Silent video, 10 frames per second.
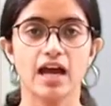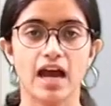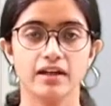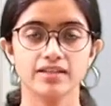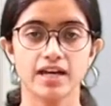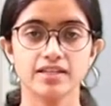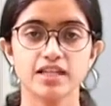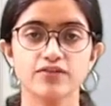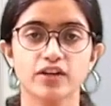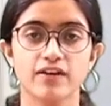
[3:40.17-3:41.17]
higher
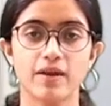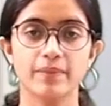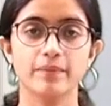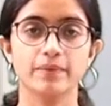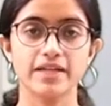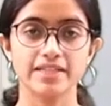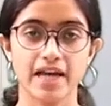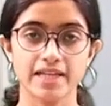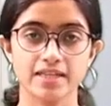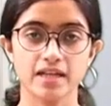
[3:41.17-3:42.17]
chances for developing breast
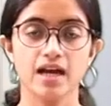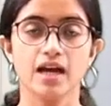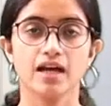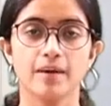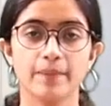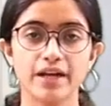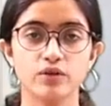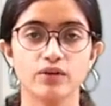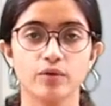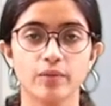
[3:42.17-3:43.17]
cancer compared to
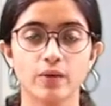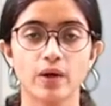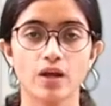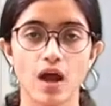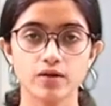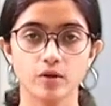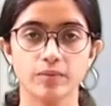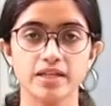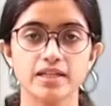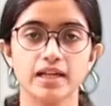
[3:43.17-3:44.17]
the women who are not
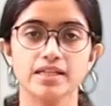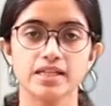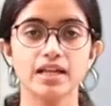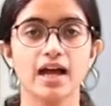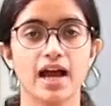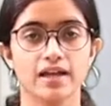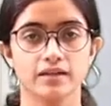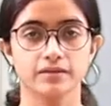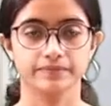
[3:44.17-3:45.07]
obese a little higher.